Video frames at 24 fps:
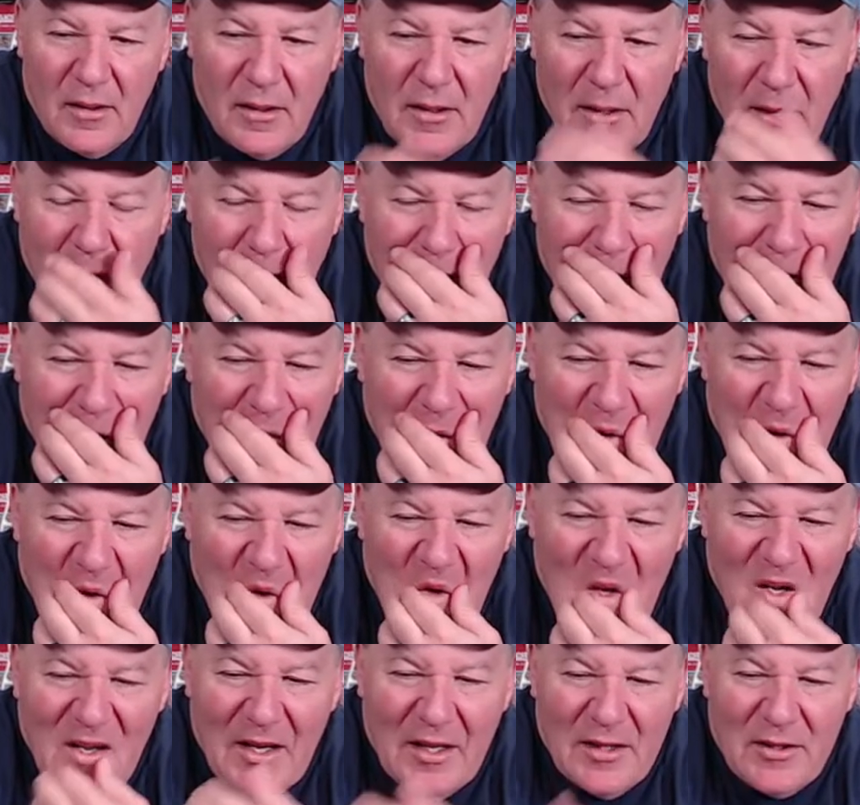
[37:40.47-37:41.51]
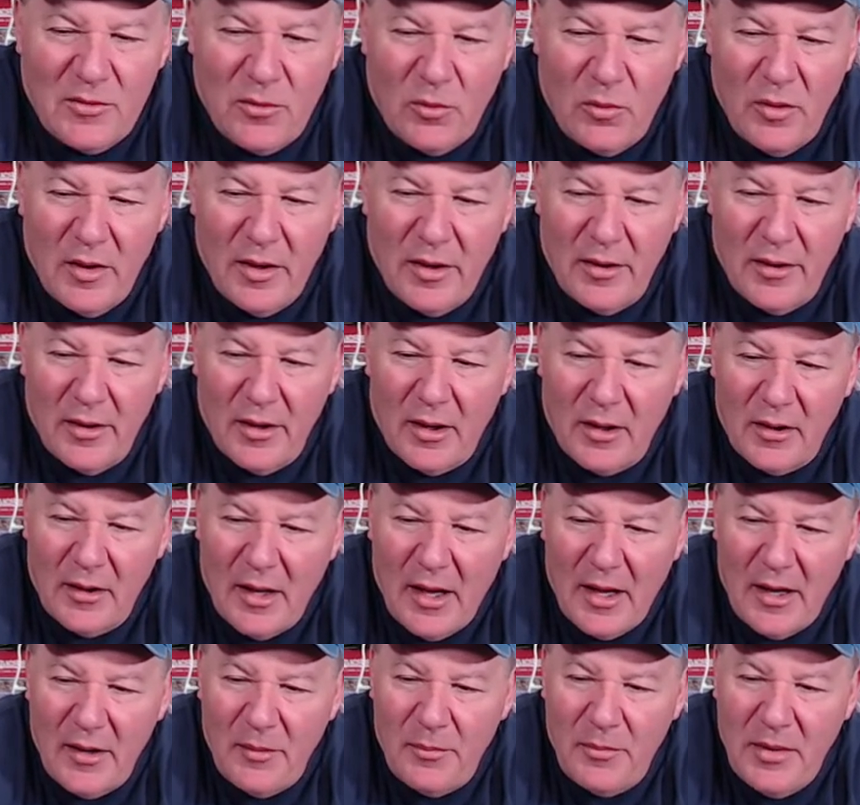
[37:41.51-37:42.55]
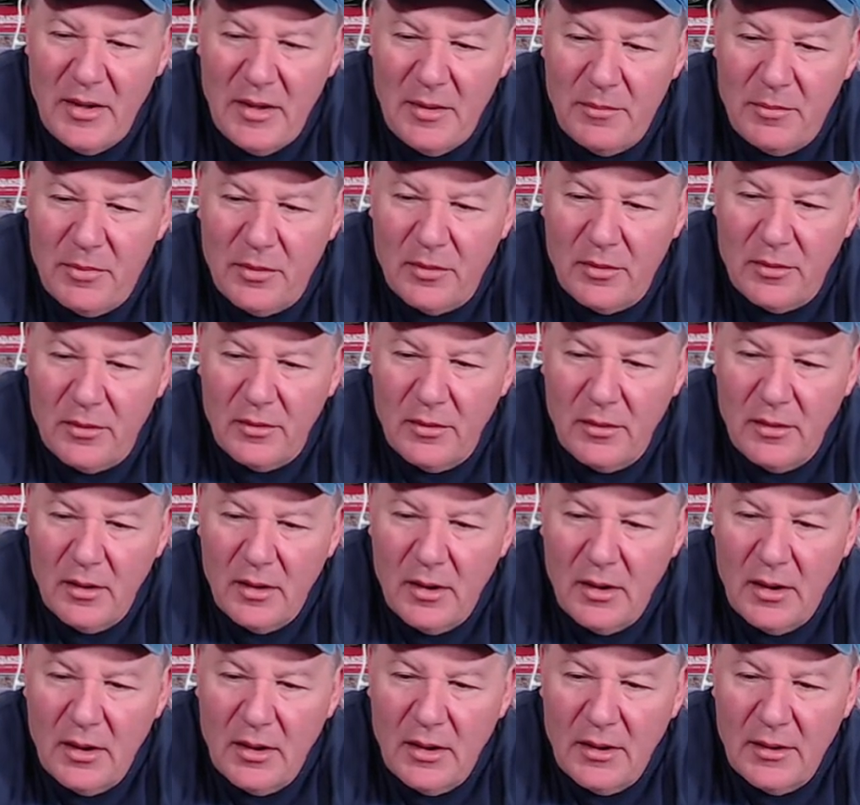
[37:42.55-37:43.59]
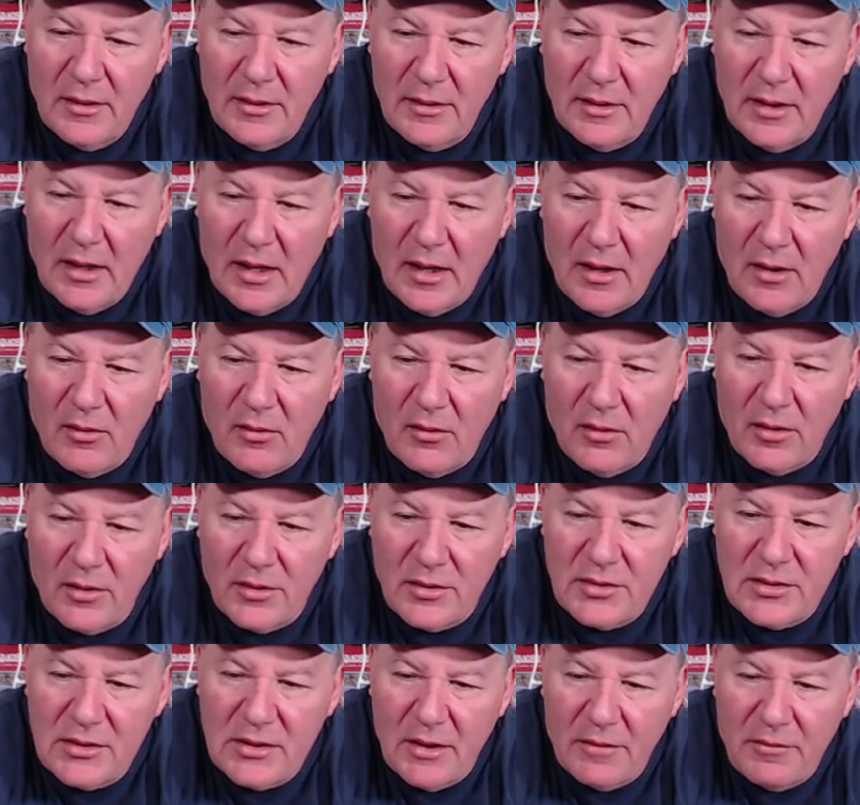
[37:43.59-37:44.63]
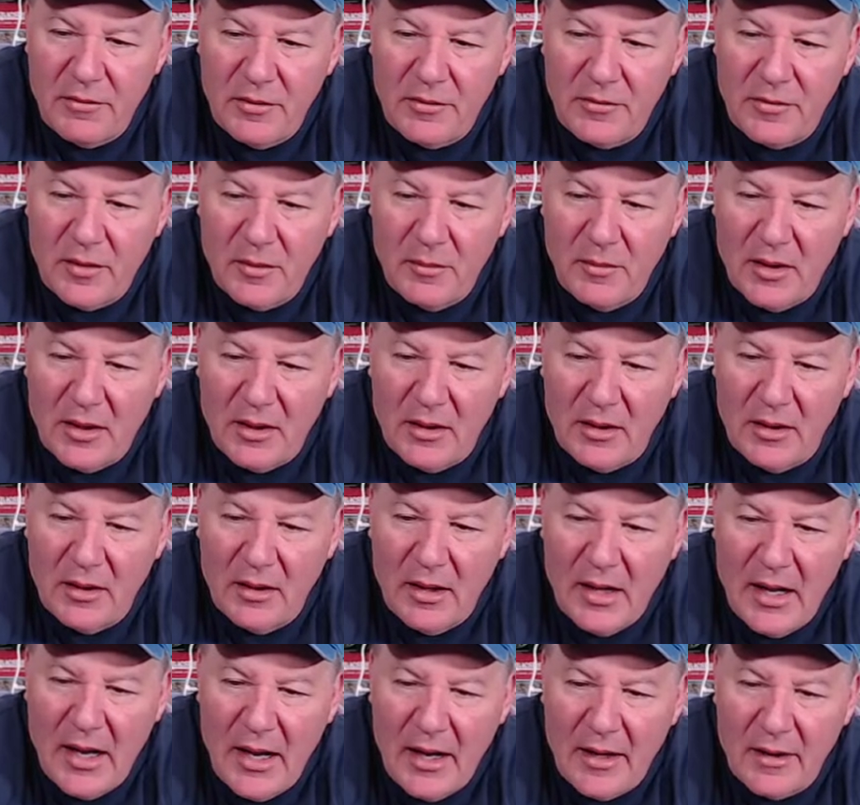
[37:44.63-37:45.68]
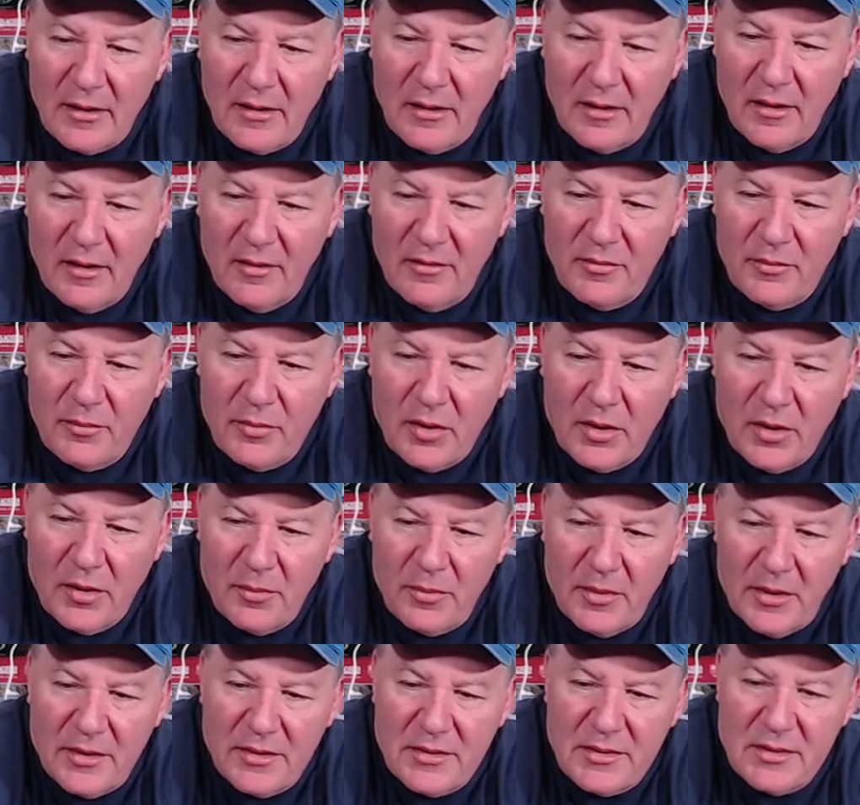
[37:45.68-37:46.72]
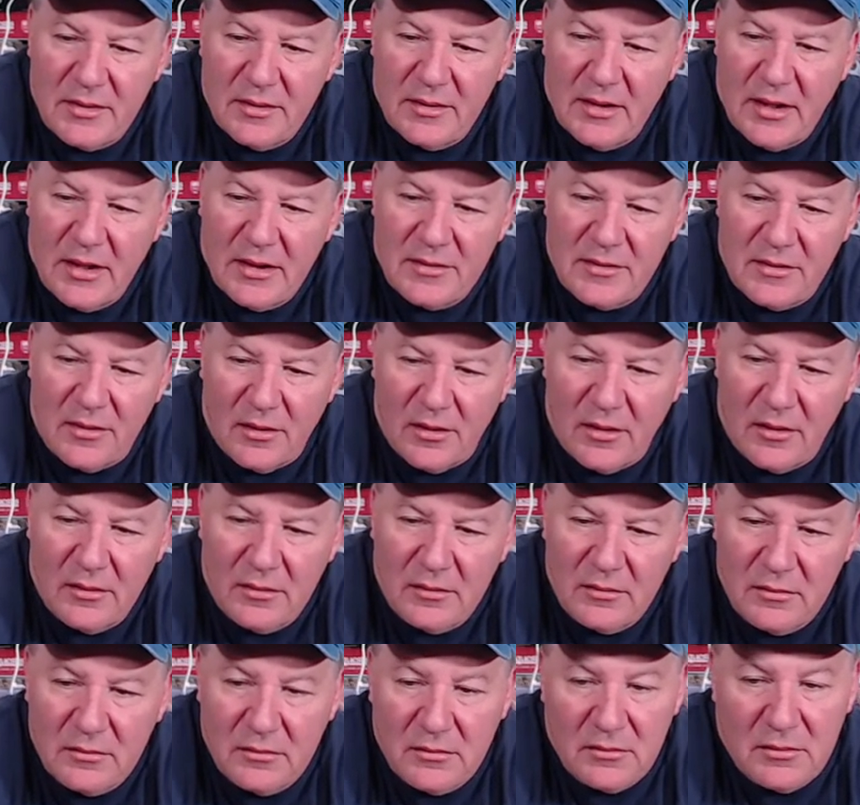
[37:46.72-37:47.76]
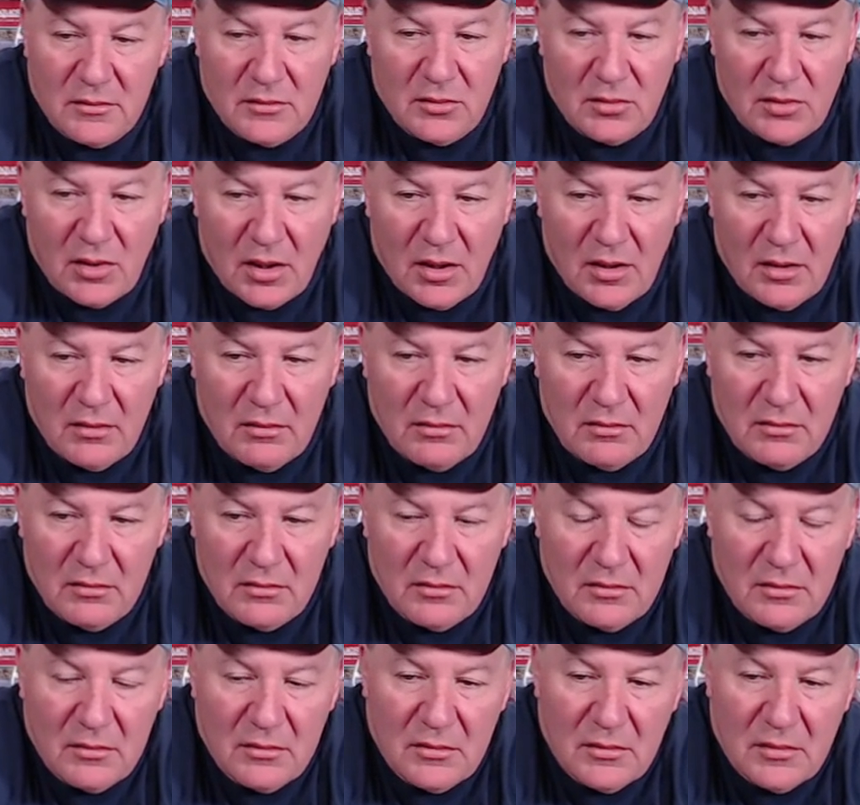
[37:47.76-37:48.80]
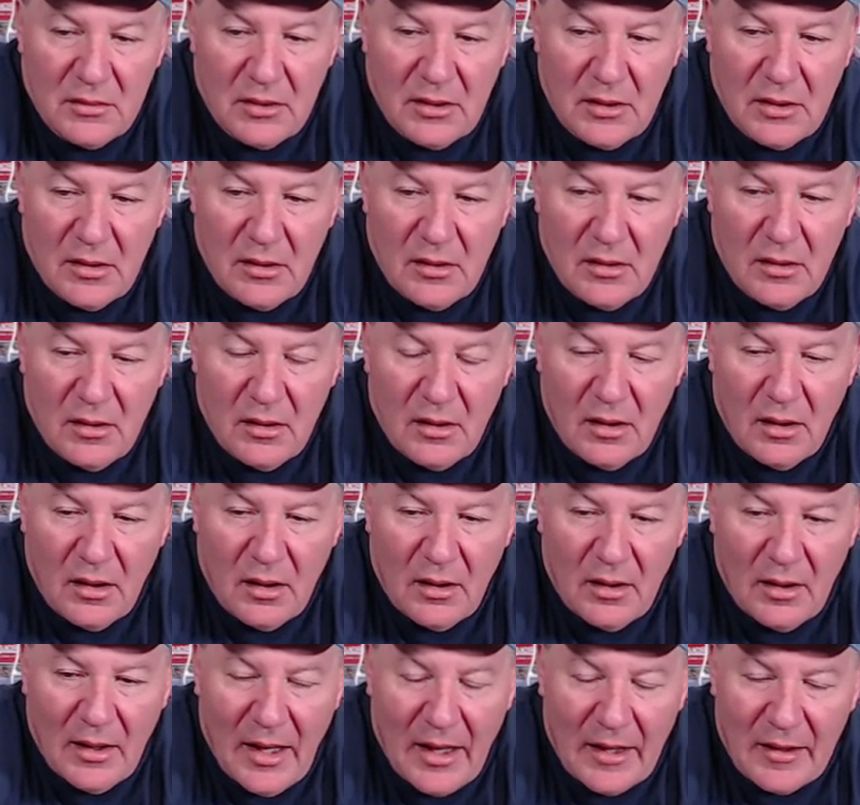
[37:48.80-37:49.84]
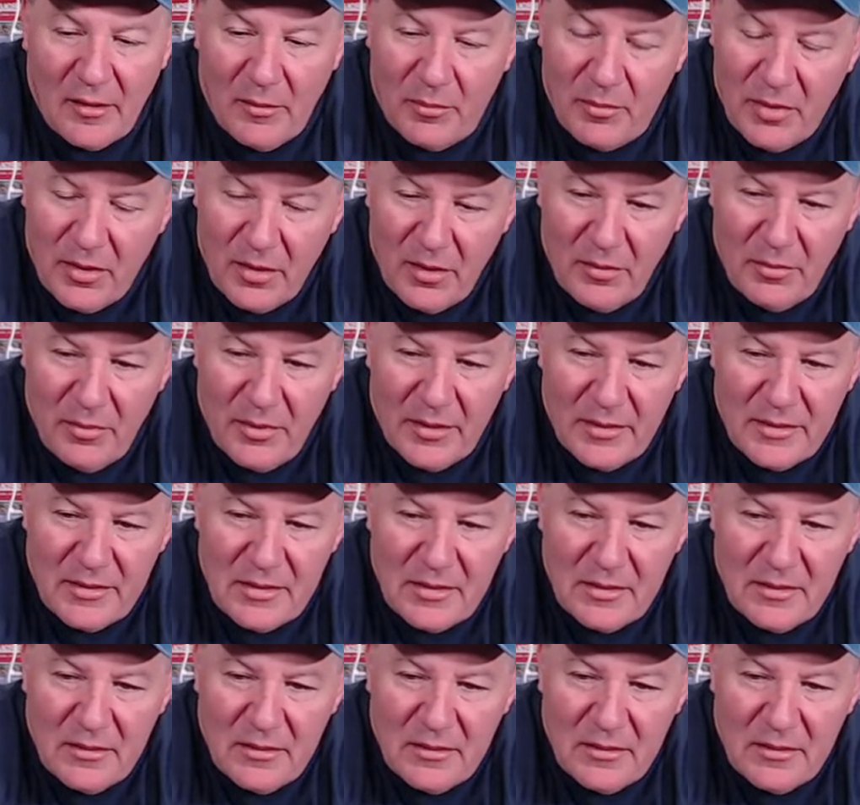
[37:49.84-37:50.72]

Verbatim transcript: And it's weird. A lot of people, not all, suffer from a lack of purpose. That's all. Okay. A lack of purpose.